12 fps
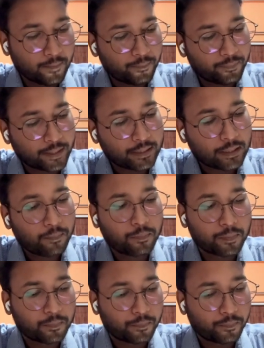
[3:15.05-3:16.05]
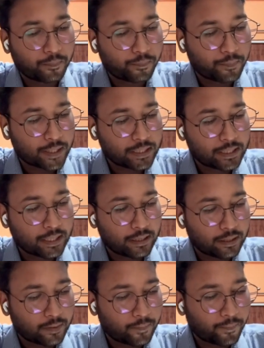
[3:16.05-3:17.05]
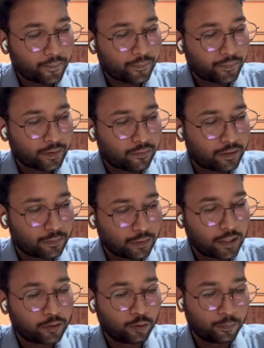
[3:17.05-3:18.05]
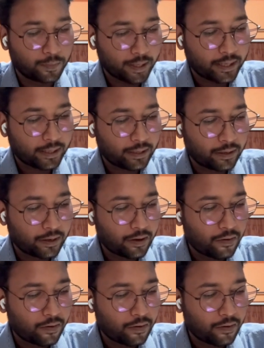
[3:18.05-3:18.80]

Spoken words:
then the patient with blood group A